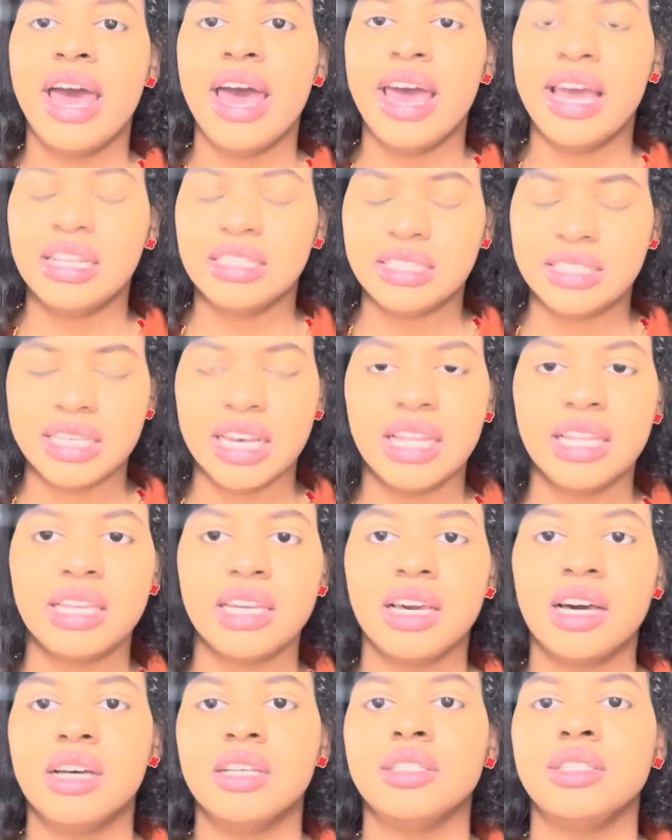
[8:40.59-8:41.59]
and
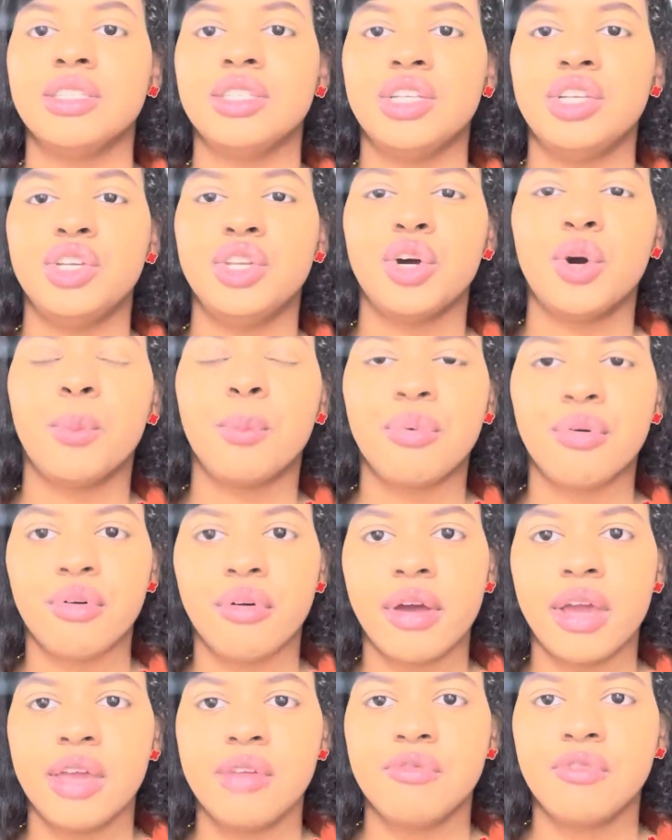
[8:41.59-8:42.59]
telling us, you know,
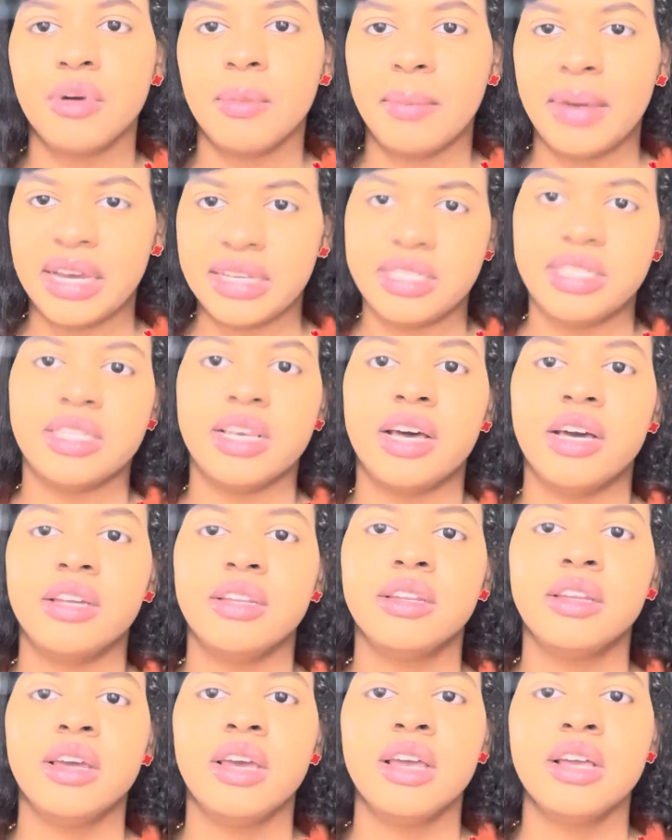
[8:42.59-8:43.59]
pray for my
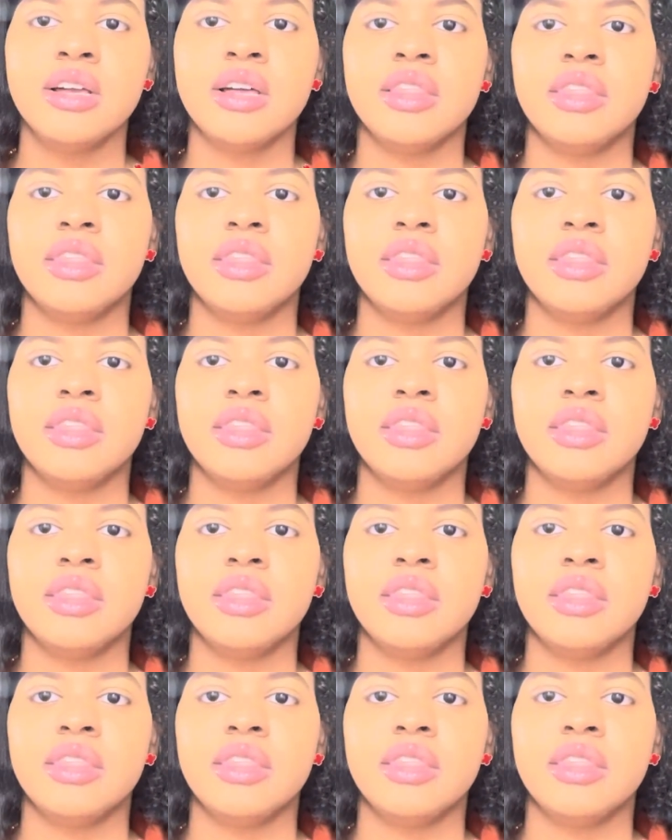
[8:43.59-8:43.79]
son.